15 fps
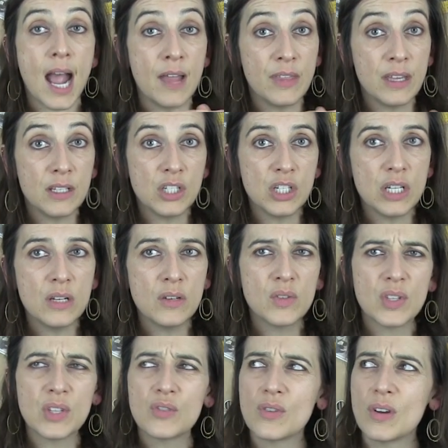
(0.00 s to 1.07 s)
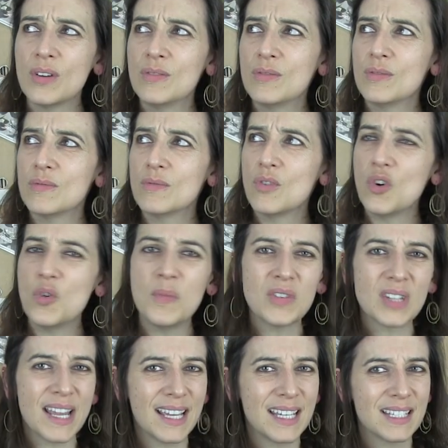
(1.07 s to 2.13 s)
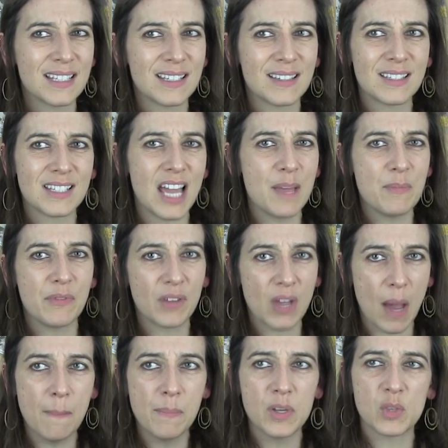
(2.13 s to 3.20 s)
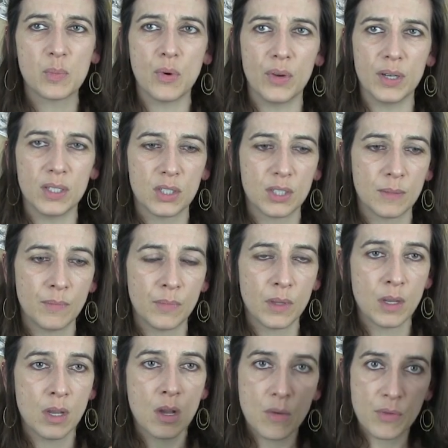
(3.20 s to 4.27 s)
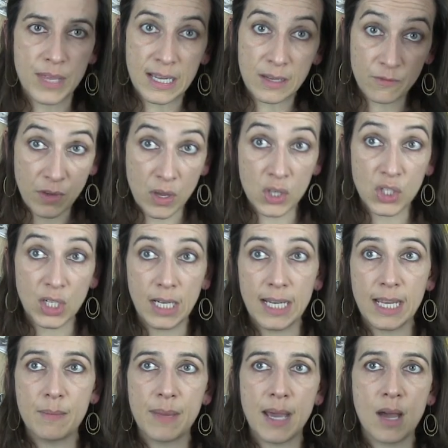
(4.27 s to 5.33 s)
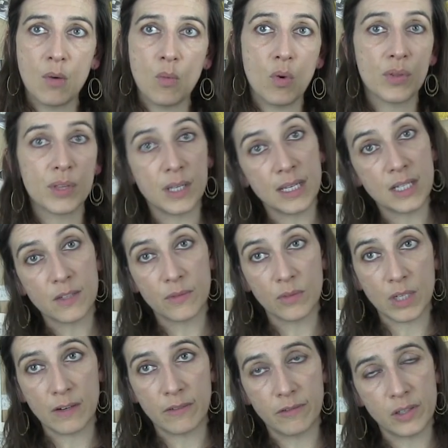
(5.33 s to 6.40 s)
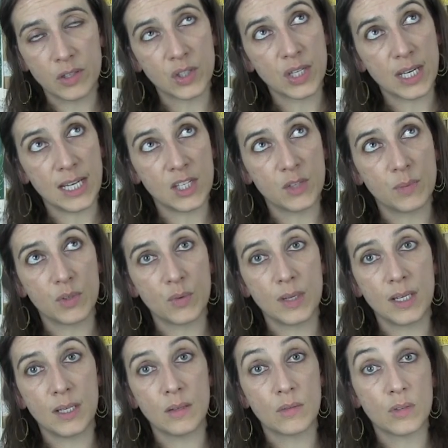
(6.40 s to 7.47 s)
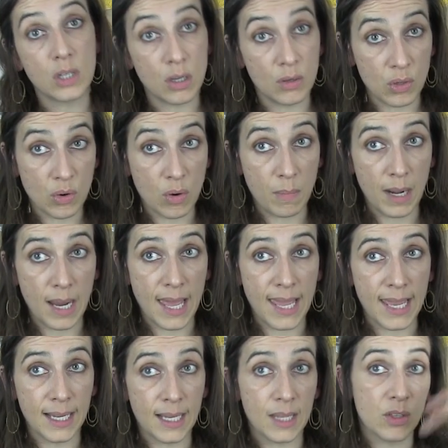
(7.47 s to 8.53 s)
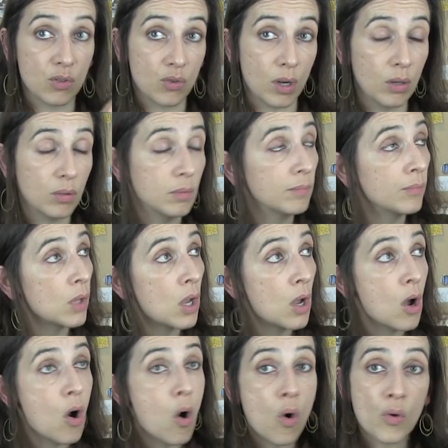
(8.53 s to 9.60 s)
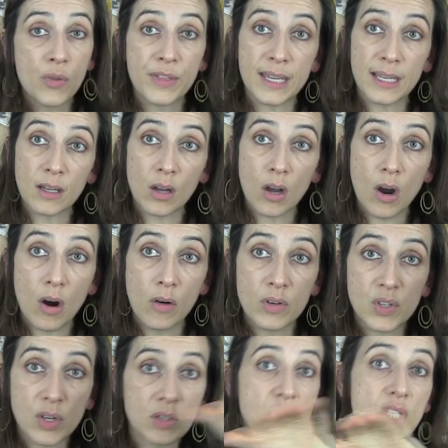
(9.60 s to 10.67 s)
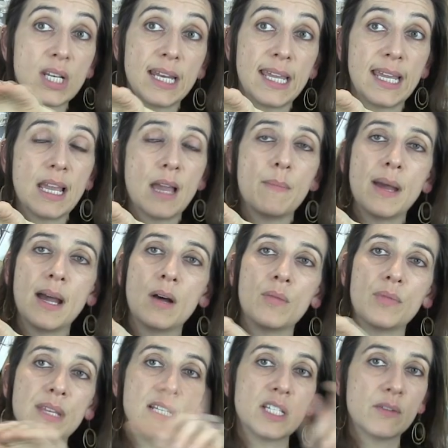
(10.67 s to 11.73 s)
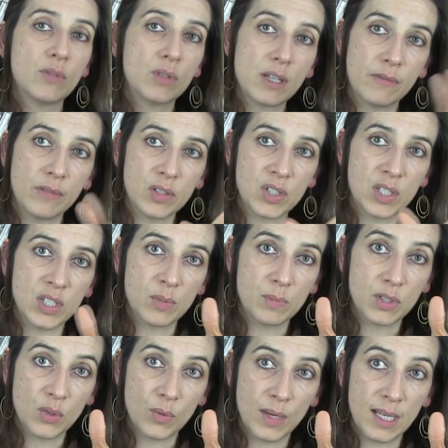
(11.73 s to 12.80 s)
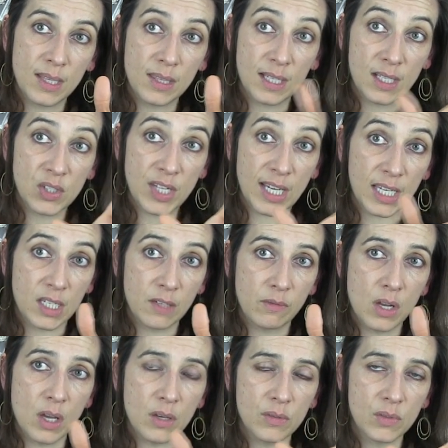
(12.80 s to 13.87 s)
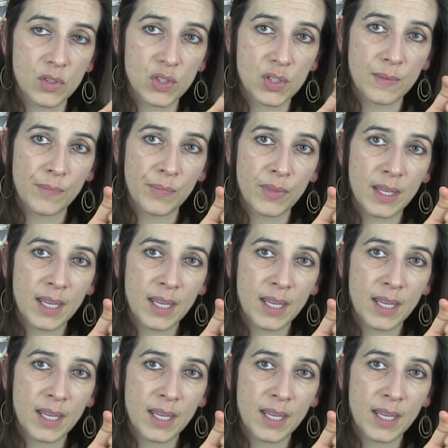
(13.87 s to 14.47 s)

And then use the drone almost like a type of compass point. Think vertically about what the interval difference is between the note you're playing and the drone, or think horizontally about the interval differences between the consecutive notes.